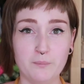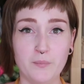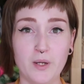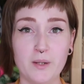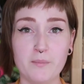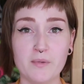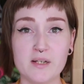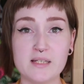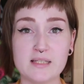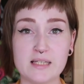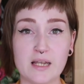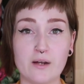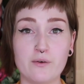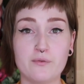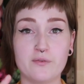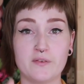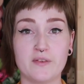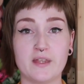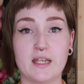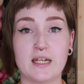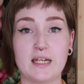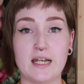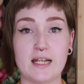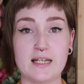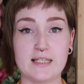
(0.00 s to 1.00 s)
by myself
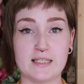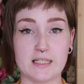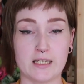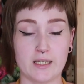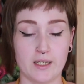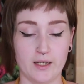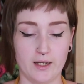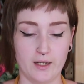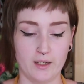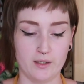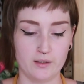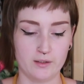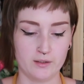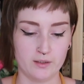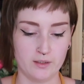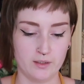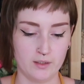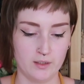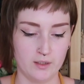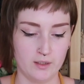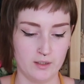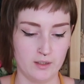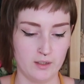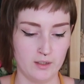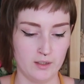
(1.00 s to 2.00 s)
and then laser cut
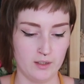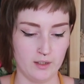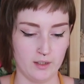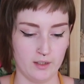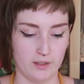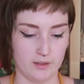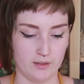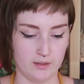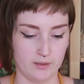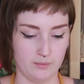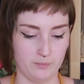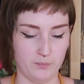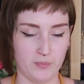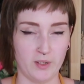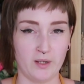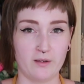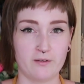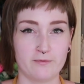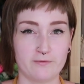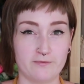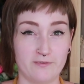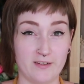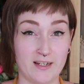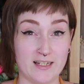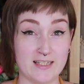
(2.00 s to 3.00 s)

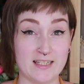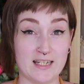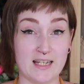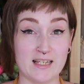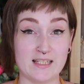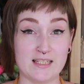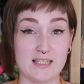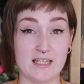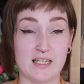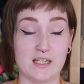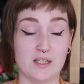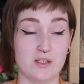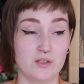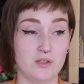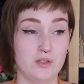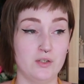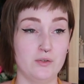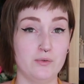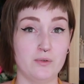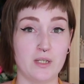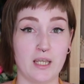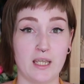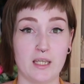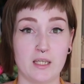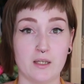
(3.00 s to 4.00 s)
by a fantastic
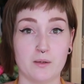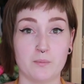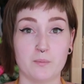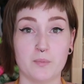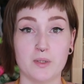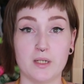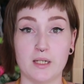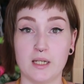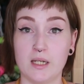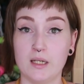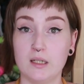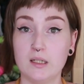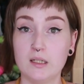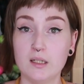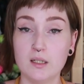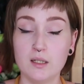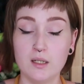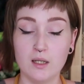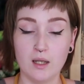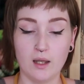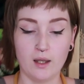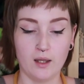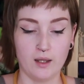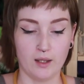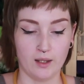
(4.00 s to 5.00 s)
UK company,
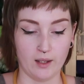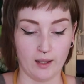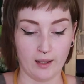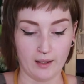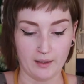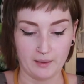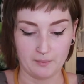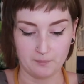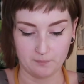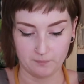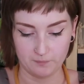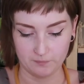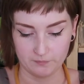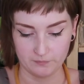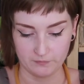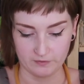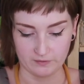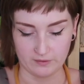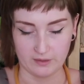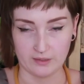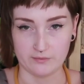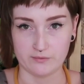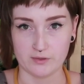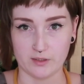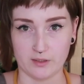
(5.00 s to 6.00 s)

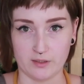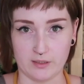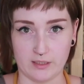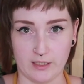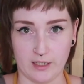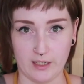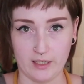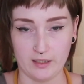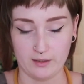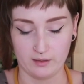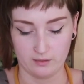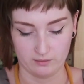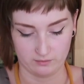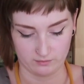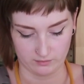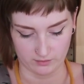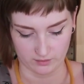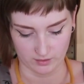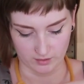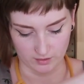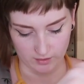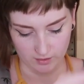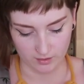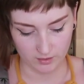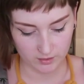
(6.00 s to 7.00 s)
so they've done that.
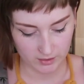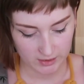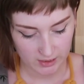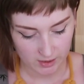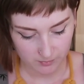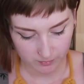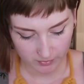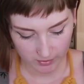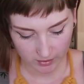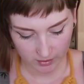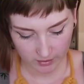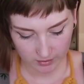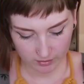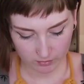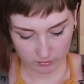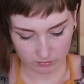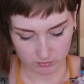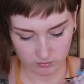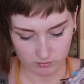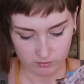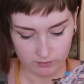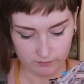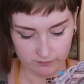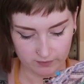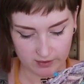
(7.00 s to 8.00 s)
And I'm keeping
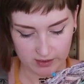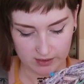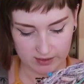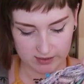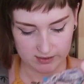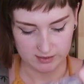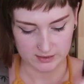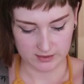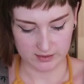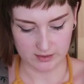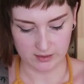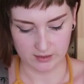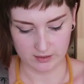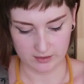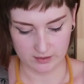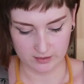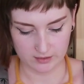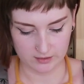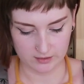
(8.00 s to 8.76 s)
all of this